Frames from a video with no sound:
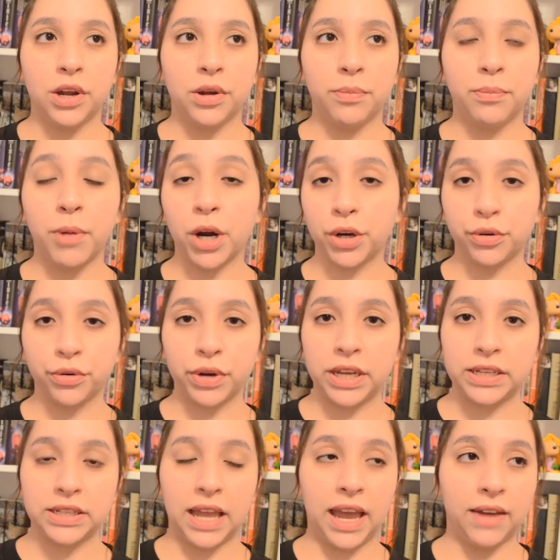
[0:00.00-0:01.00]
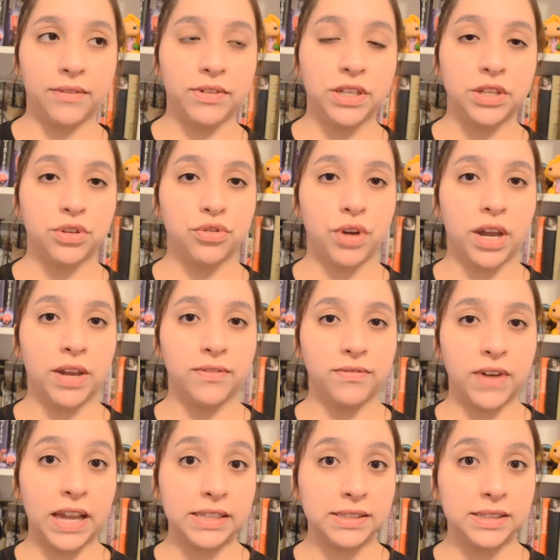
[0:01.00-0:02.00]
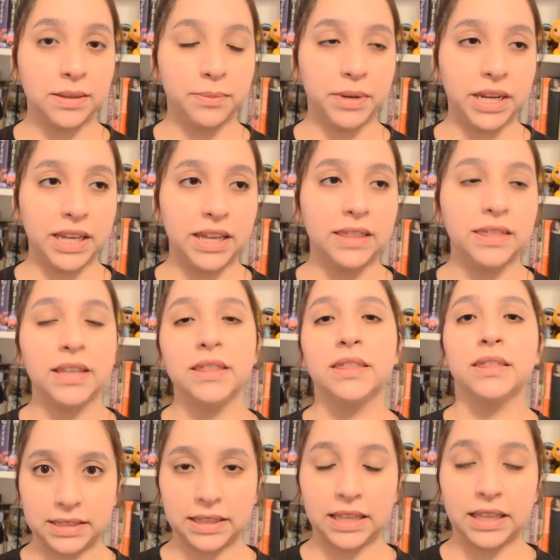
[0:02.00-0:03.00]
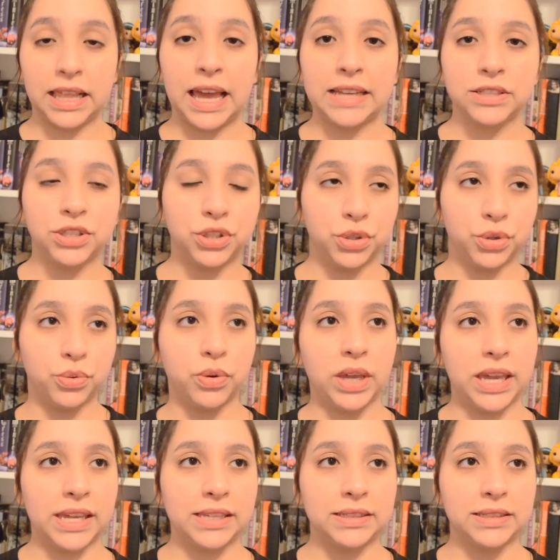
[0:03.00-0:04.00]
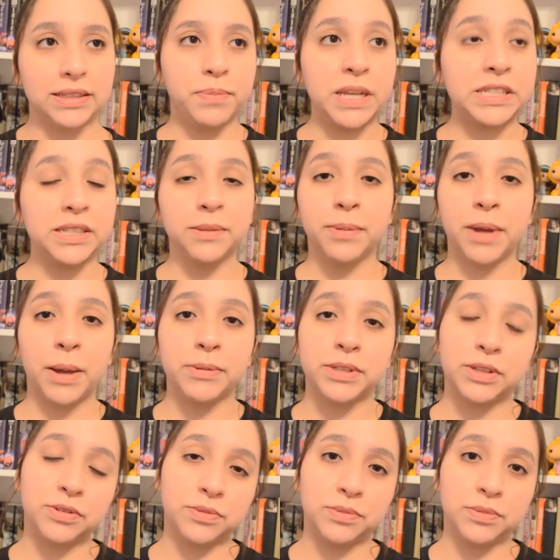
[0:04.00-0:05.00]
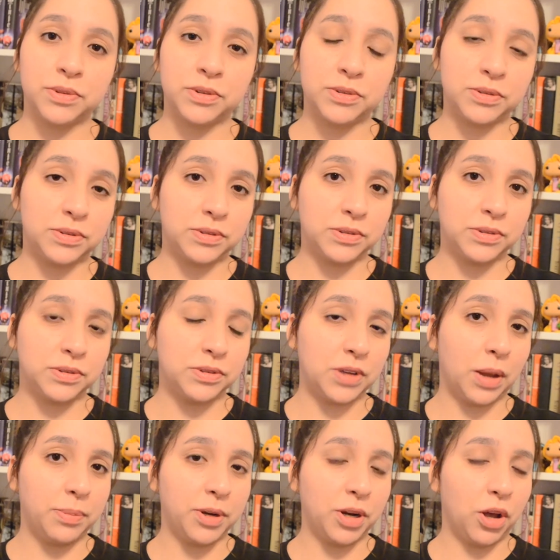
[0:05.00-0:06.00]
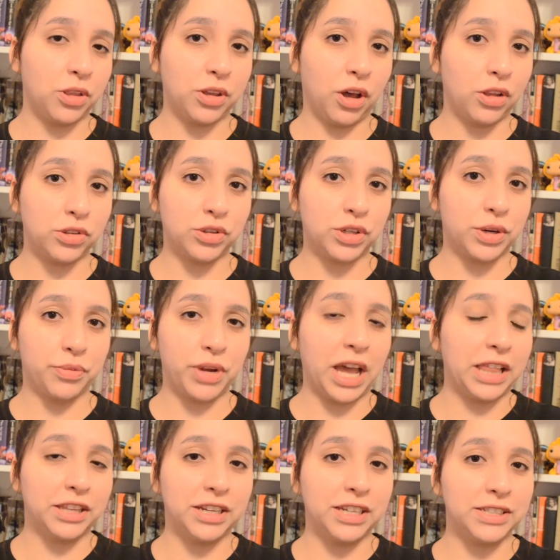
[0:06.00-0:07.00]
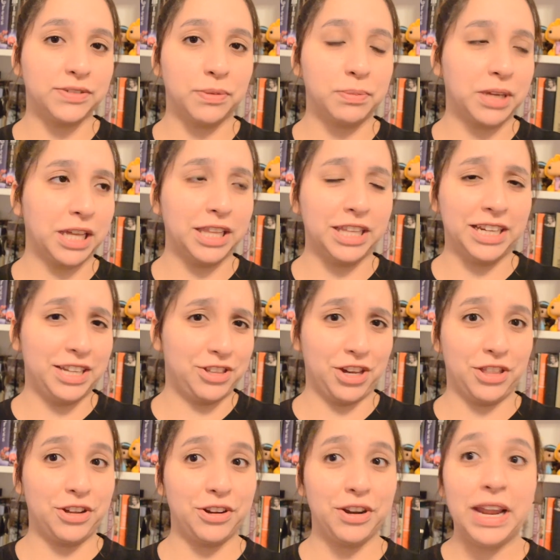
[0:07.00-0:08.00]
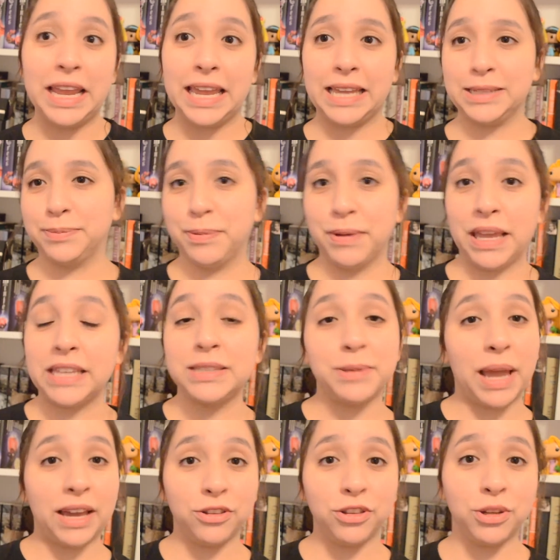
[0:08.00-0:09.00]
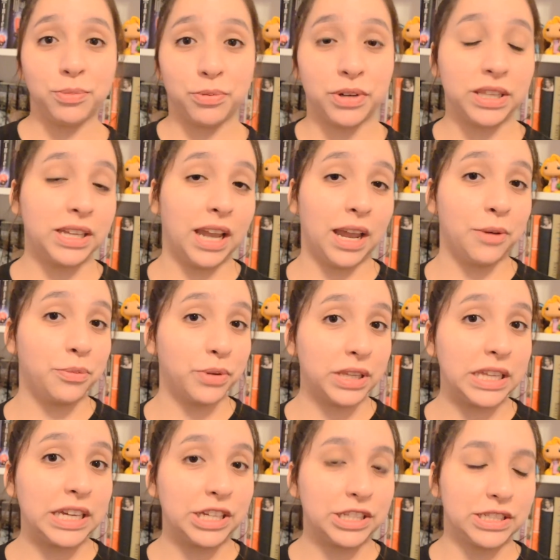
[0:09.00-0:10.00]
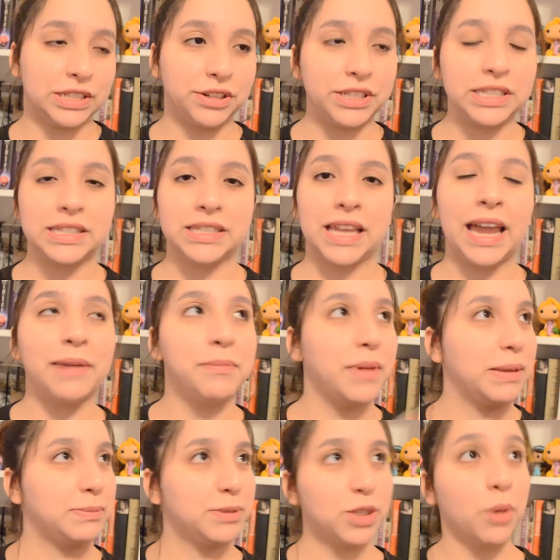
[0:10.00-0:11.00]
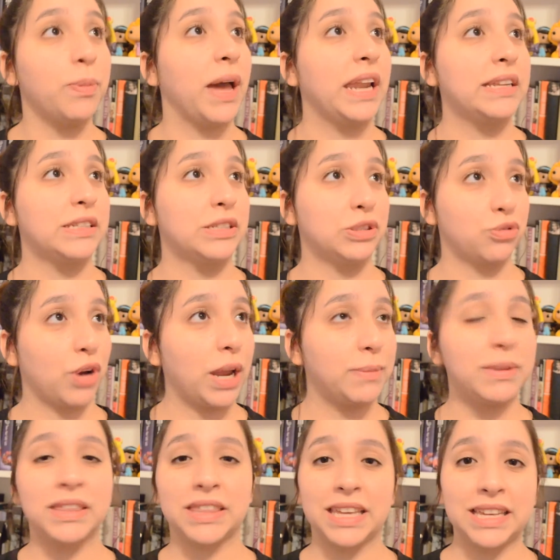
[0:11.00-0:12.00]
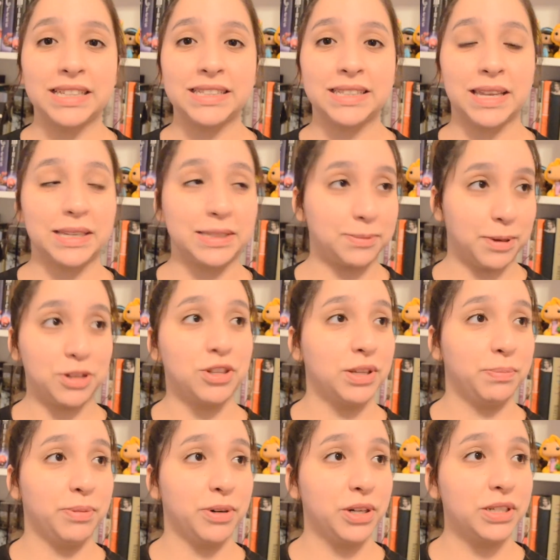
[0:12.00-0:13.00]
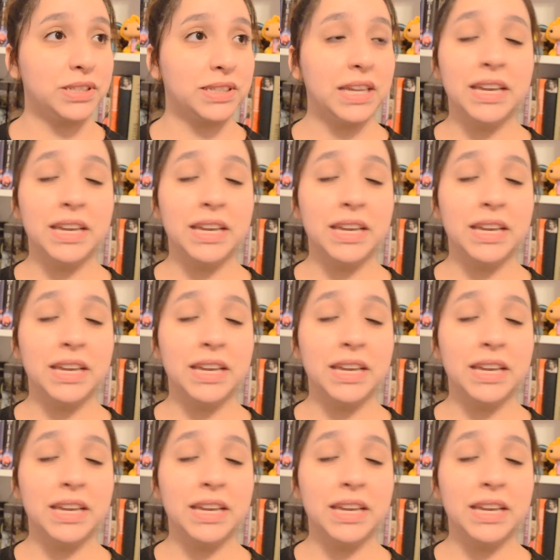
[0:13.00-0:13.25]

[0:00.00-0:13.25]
Marguerite having to try and find somebody, and then the last 2 is basically about stopping all the alternate realities from killing each other. It's actually a really good series. I'm so bad at describing things, especially books.